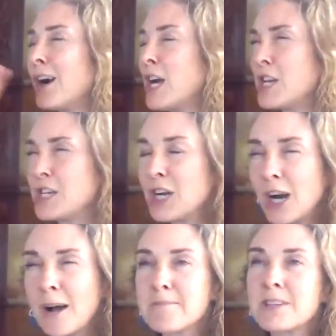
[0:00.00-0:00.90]
or in
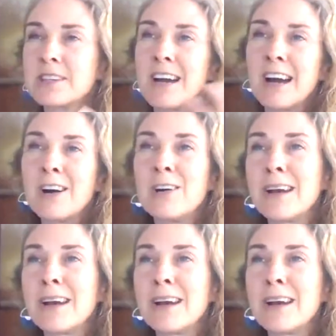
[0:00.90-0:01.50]
Europe to go.